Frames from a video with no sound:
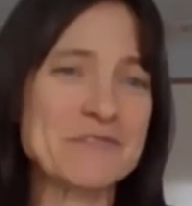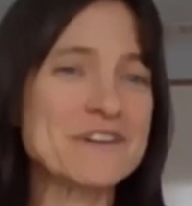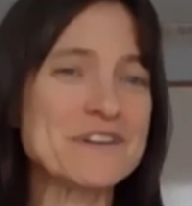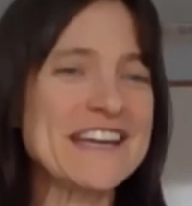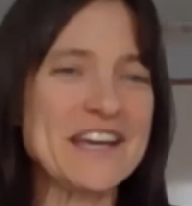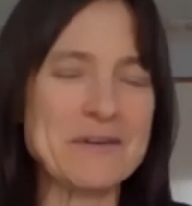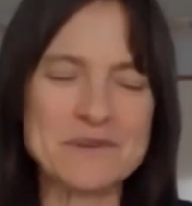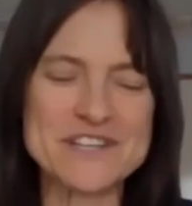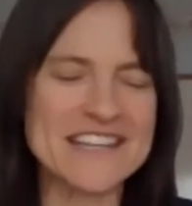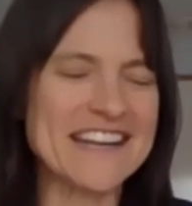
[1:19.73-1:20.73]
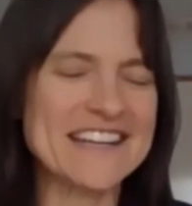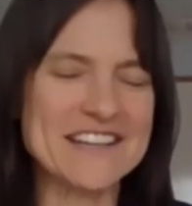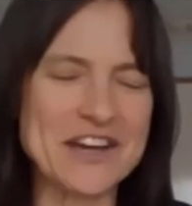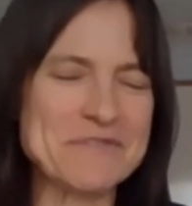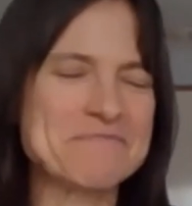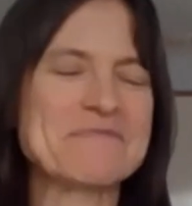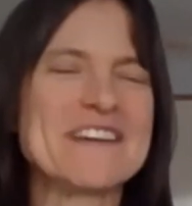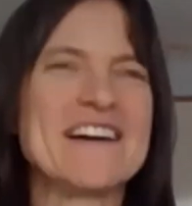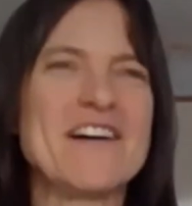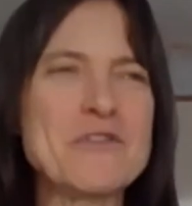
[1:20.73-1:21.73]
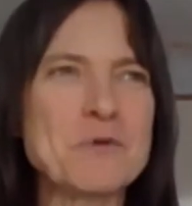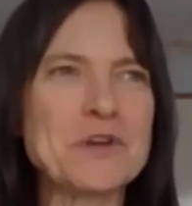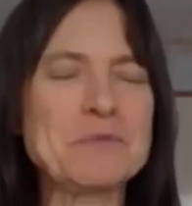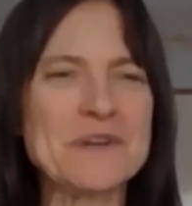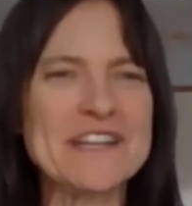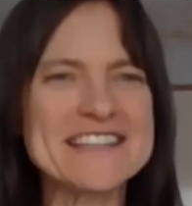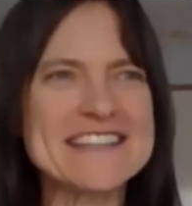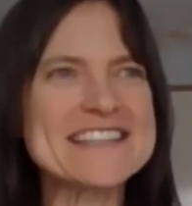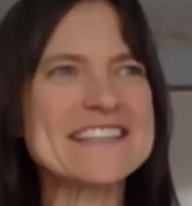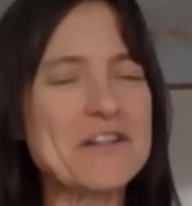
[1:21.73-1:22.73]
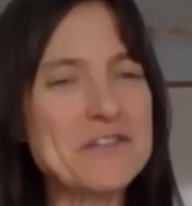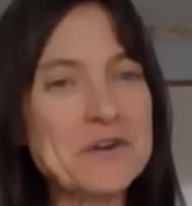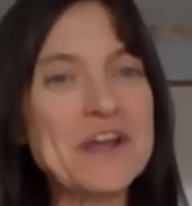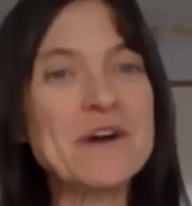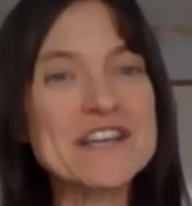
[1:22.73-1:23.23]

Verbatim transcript: I really appreciated um, all the work you put into this and all the great